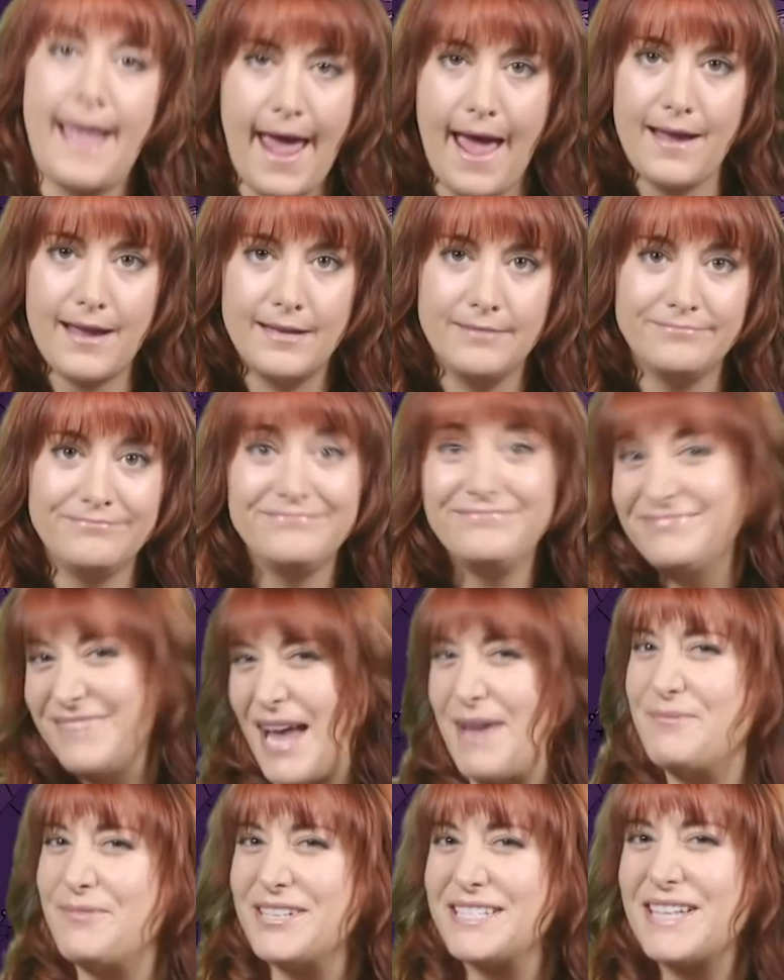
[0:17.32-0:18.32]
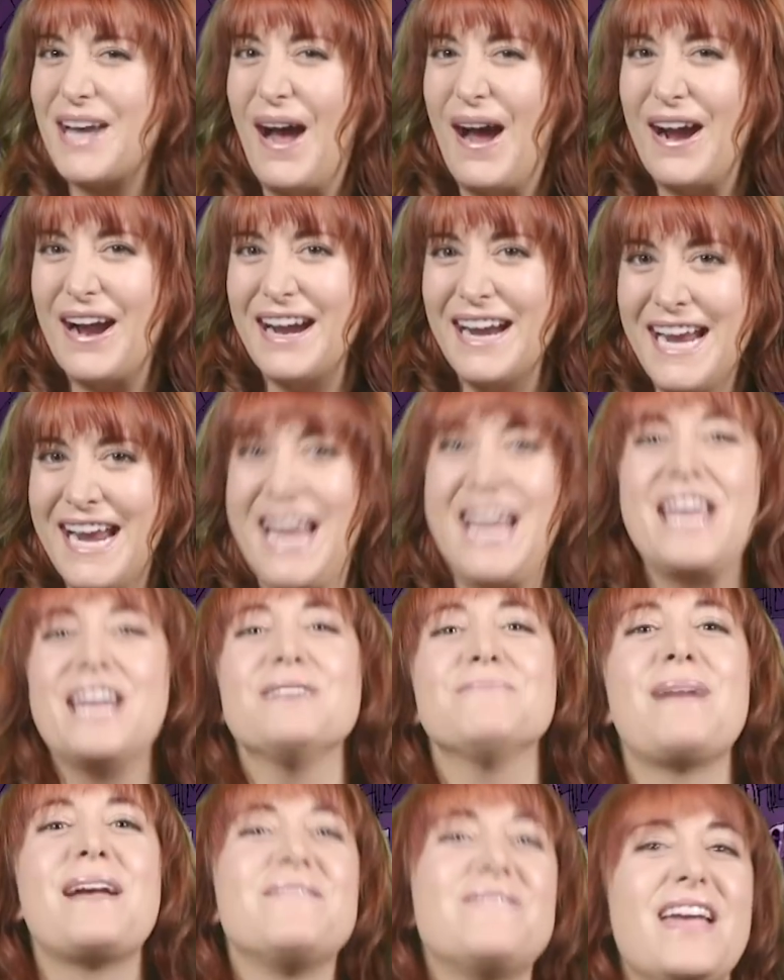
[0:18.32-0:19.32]
heck. I'm Chris Carr. Here are
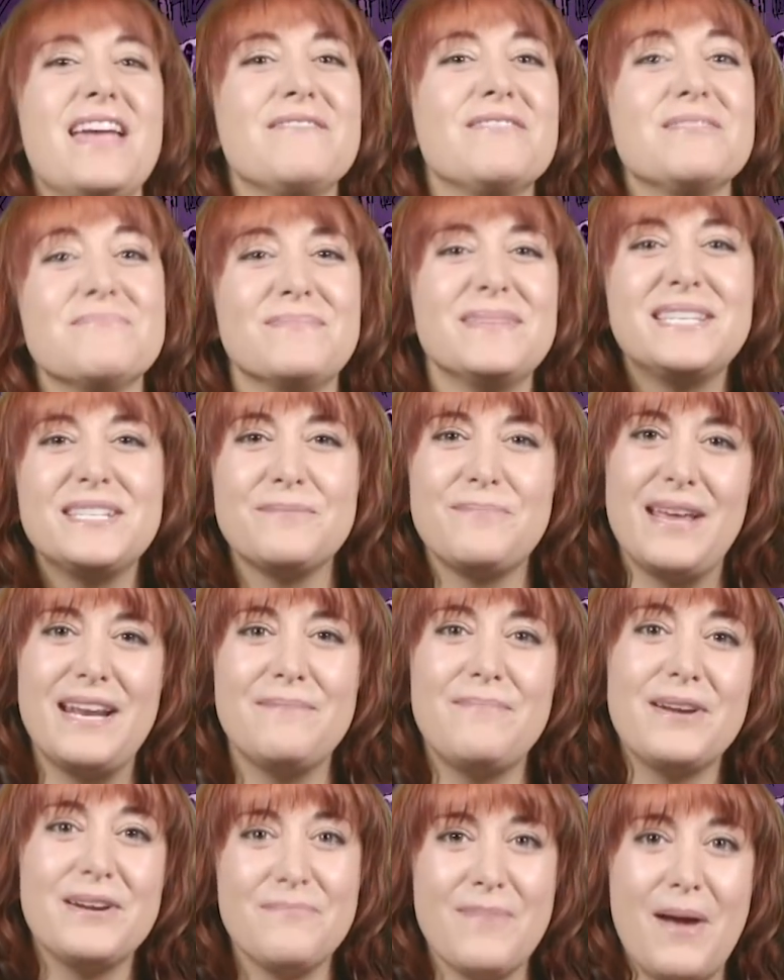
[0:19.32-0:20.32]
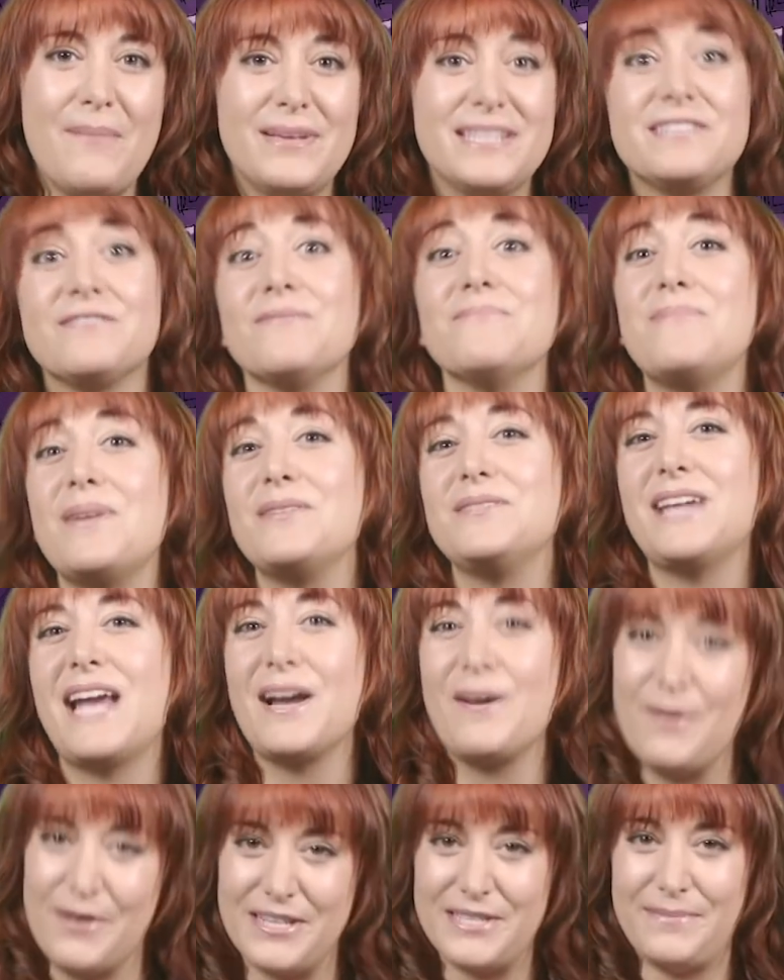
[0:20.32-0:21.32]
my favorite Mister Peanut Butter moments from
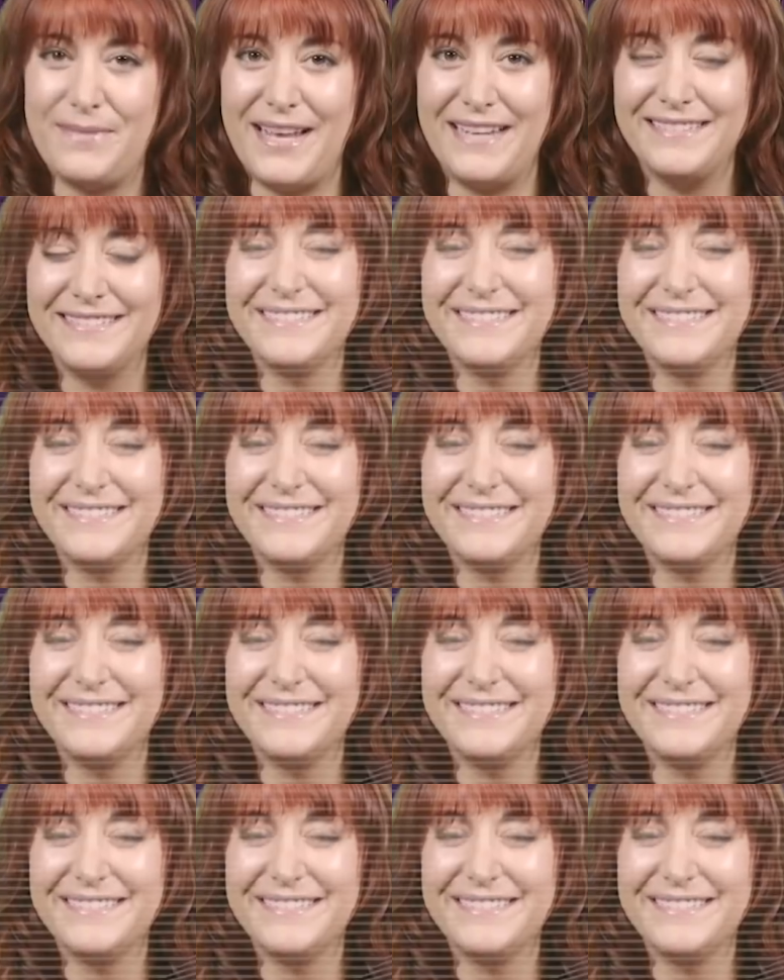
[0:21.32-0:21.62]
BoJack Horseman.